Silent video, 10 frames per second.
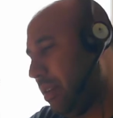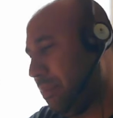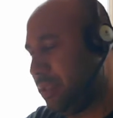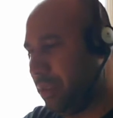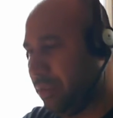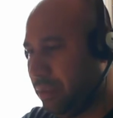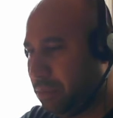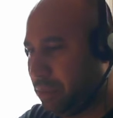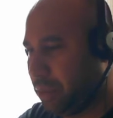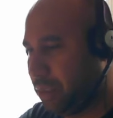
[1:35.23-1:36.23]
stick with it. I'm
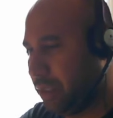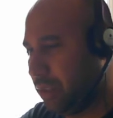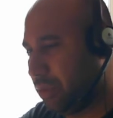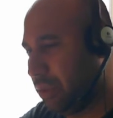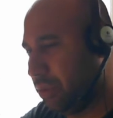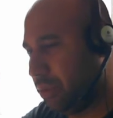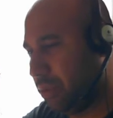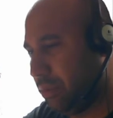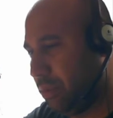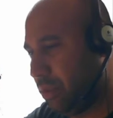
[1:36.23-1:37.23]
just going to see it through,
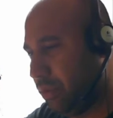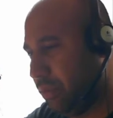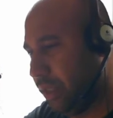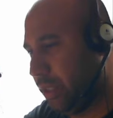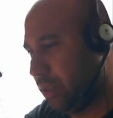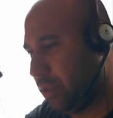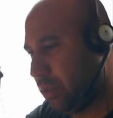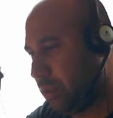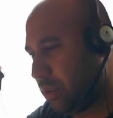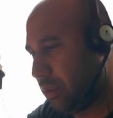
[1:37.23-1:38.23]
and we'll go from there.
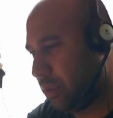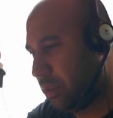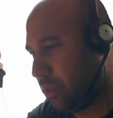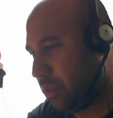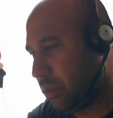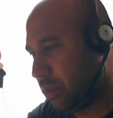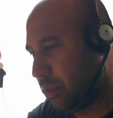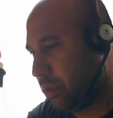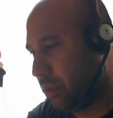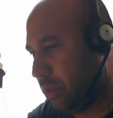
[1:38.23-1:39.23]
So,